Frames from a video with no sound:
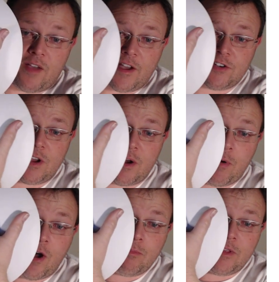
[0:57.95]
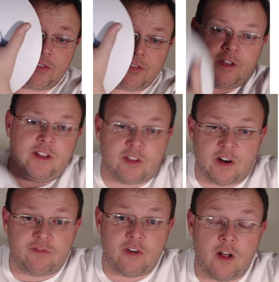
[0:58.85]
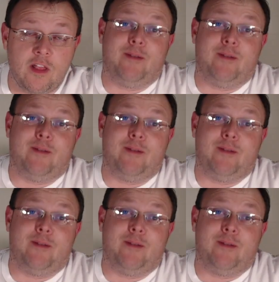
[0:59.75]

If I try to palm this, it's going to fall